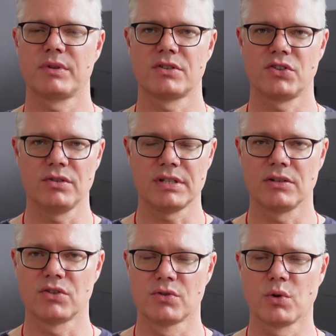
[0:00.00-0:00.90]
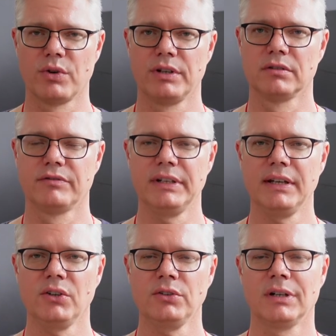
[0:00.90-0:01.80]
this shooting tutorial
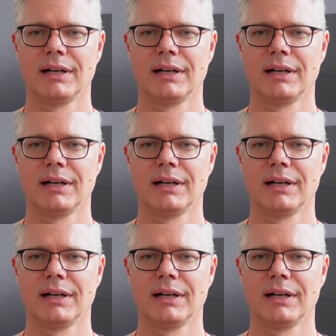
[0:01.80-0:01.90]
video,